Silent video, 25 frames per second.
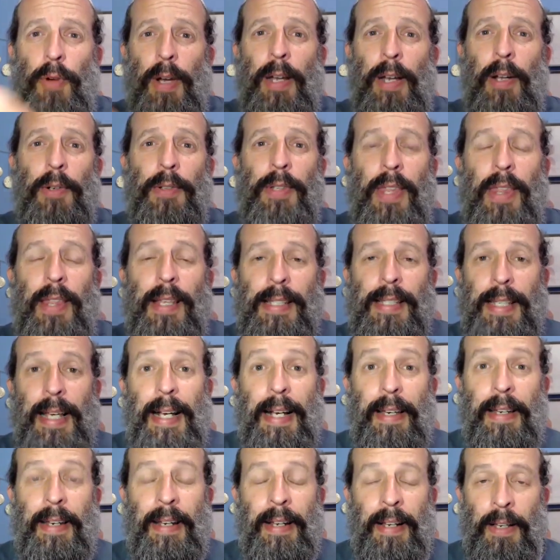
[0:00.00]
radio to the
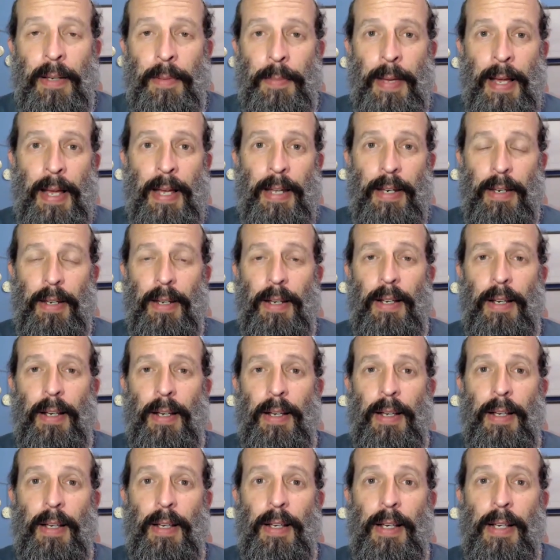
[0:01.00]
second in command,
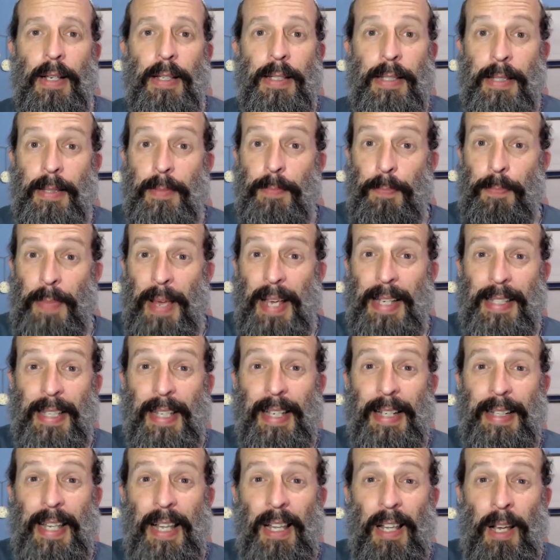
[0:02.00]

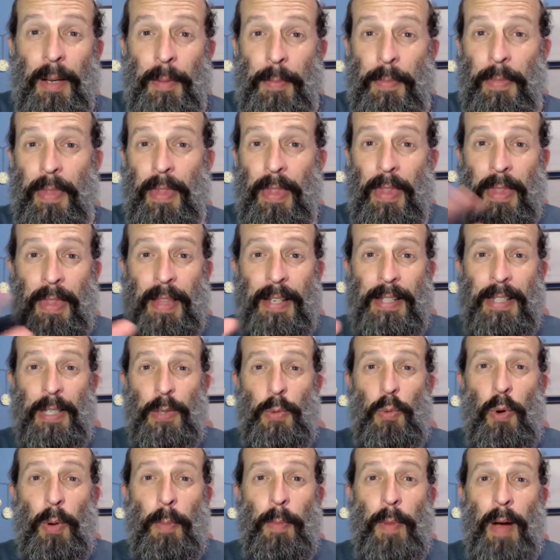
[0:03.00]
basically telling him, this
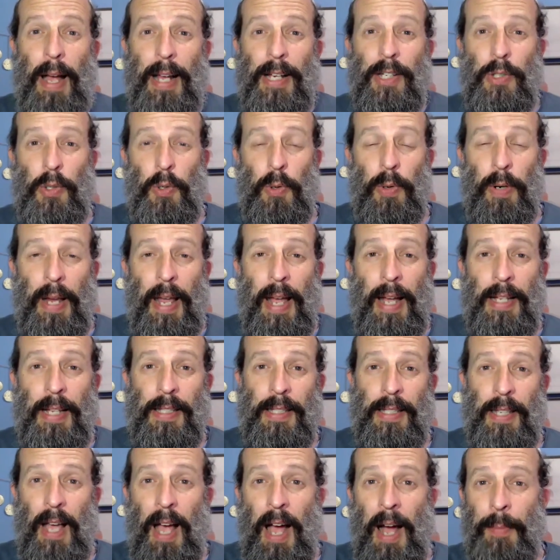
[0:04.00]
is where my story
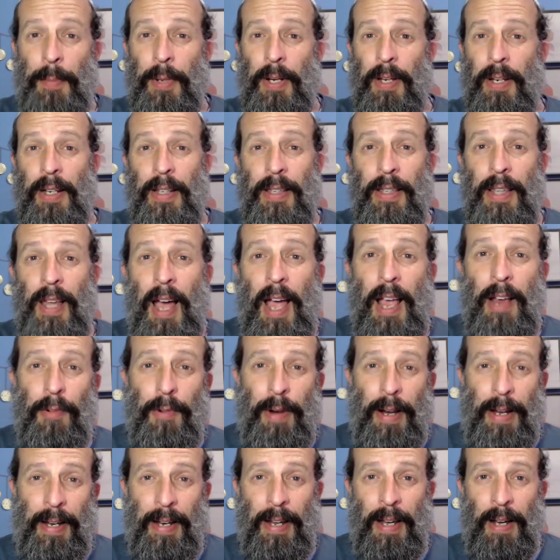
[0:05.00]
ends. I'm going to die
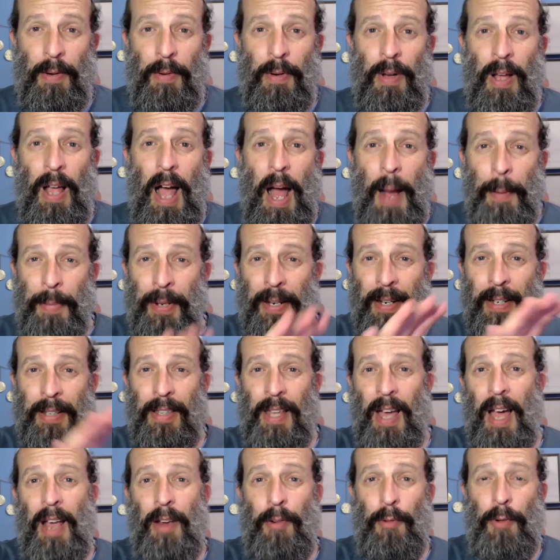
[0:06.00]
right now. I'm going to
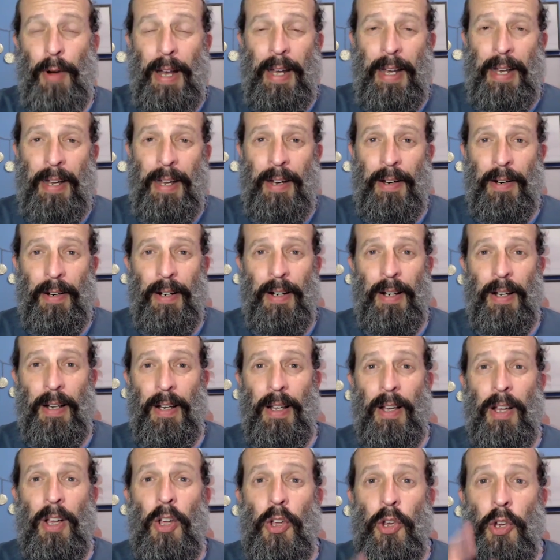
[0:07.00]
die right here.
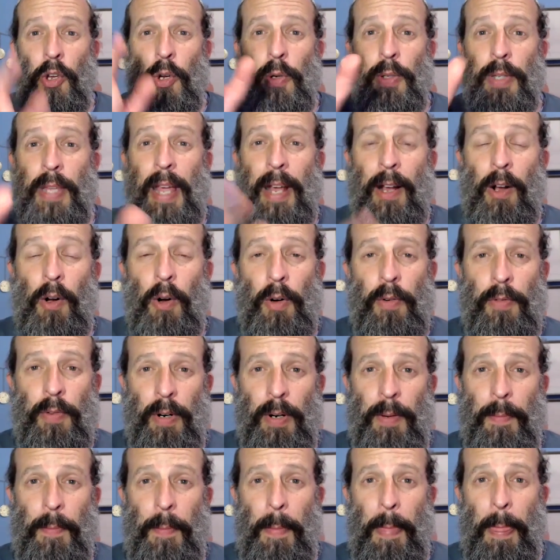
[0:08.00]
You take
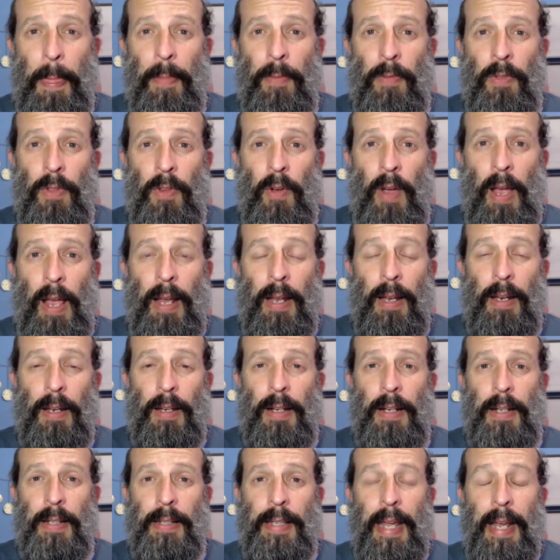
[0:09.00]
over,
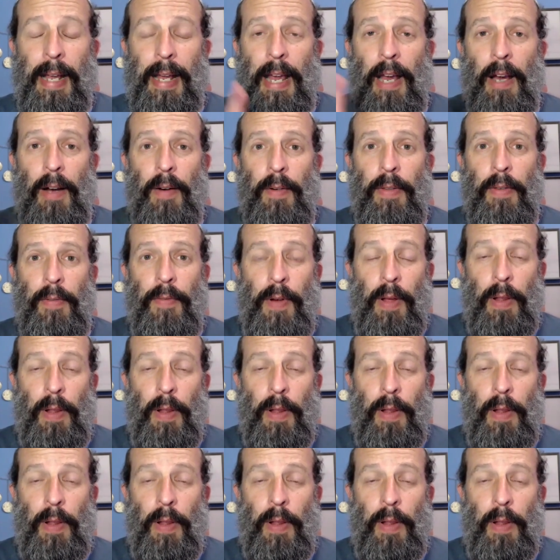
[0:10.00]
right? Take care of the